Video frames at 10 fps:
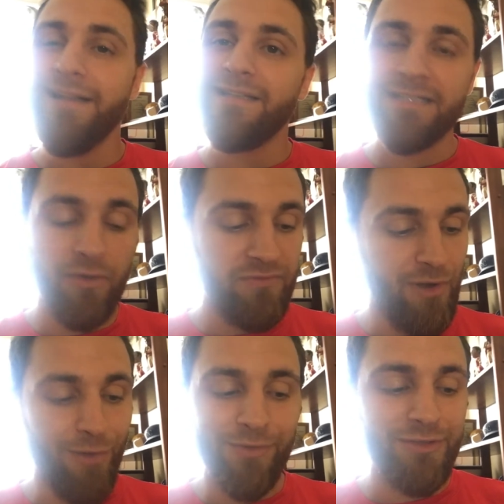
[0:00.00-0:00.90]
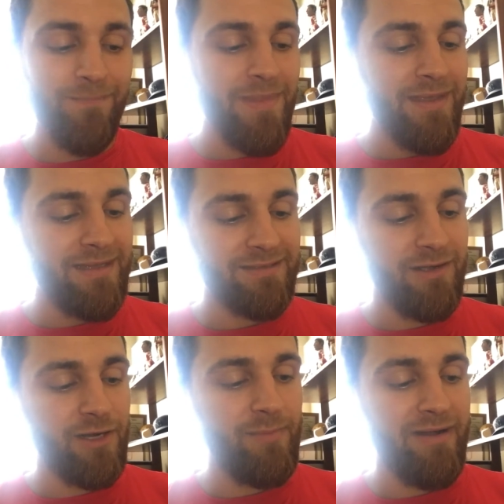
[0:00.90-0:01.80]
Self-knowledge. He's
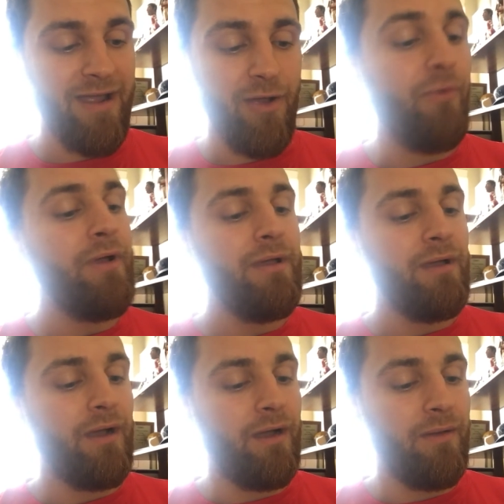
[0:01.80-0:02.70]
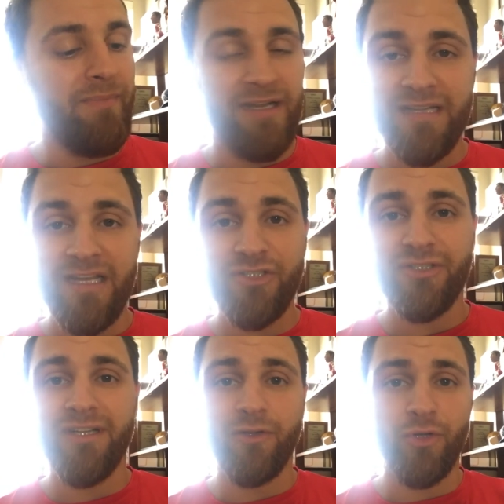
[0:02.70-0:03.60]
talking about how
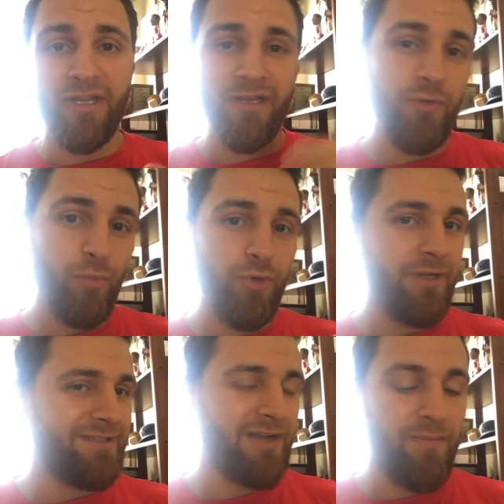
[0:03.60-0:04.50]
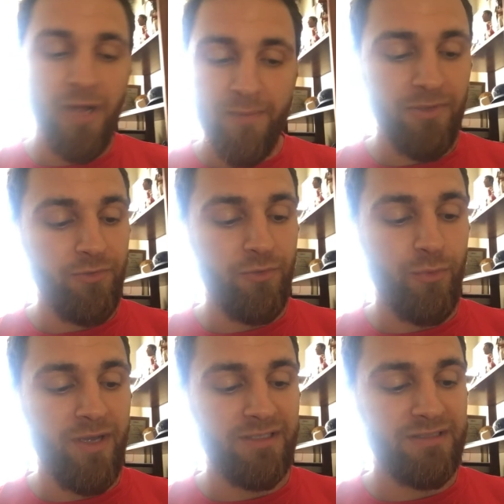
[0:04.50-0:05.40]
meditation, looking inward, it's not popular in the
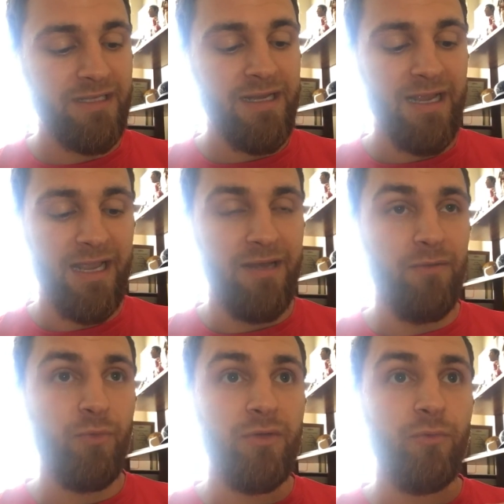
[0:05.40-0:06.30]
West, and we